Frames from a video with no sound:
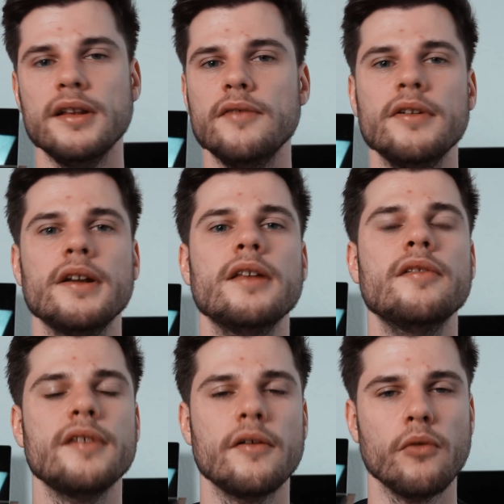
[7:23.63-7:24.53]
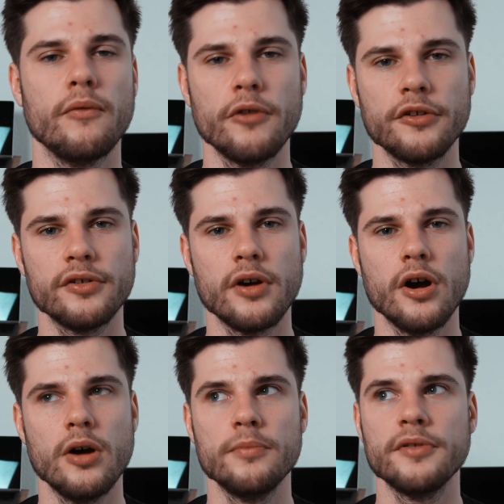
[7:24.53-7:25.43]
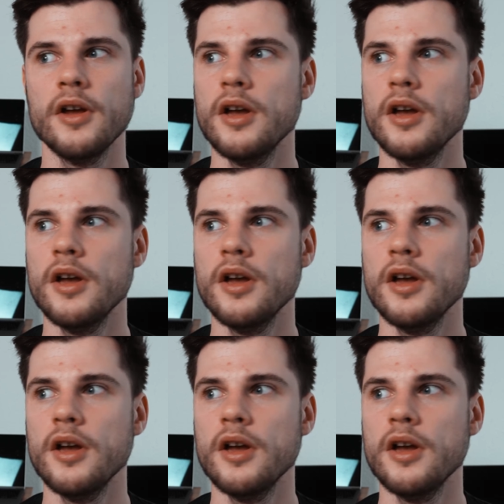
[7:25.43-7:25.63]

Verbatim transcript: living in several foster homes